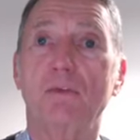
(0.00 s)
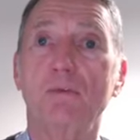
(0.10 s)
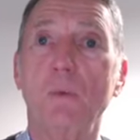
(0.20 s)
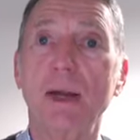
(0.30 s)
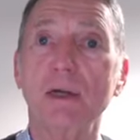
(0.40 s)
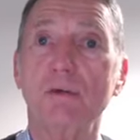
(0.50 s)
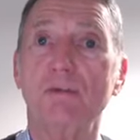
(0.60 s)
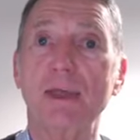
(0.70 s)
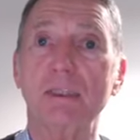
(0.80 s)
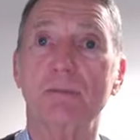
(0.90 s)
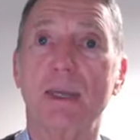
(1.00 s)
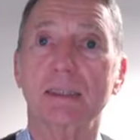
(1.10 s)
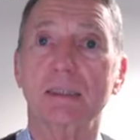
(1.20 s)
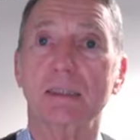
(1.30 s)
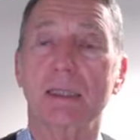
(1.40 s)
wearing of face
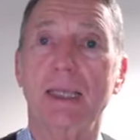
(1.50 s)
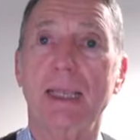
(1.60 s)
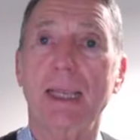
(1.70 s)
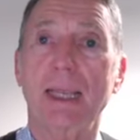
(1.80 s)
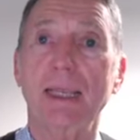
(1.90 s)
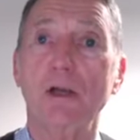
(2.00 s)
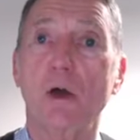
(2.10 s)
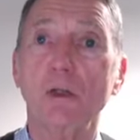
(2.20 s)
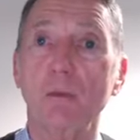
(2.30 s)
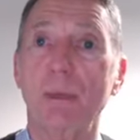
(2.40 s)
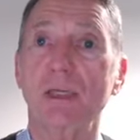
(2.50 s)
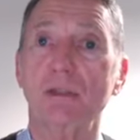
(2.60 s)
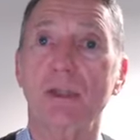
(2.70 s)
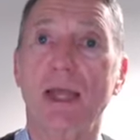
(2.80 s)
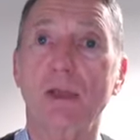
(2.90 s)
masks in
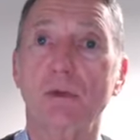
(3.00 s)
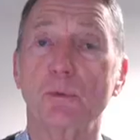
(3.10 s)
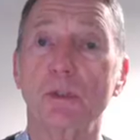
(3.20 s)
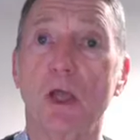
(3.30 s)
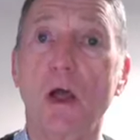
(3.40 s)
occupational health was